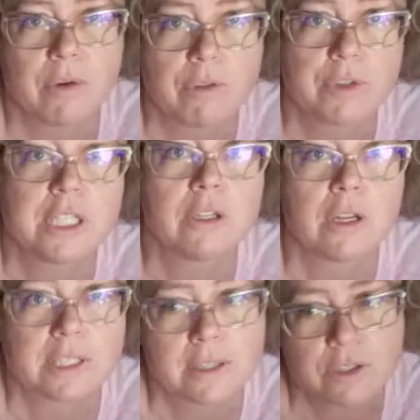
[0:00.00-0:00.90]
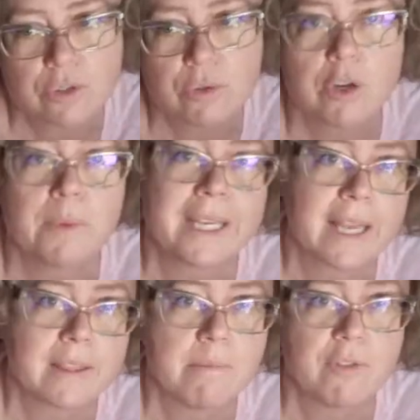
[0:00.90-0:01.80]
know, $13 at the store. We
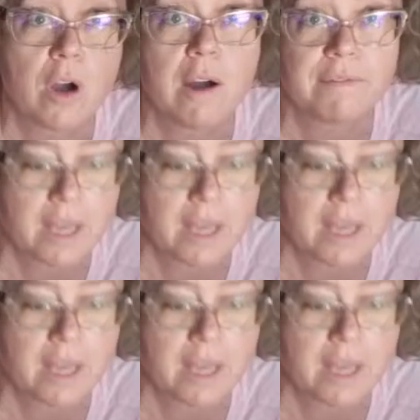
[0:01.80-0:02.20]
get them for half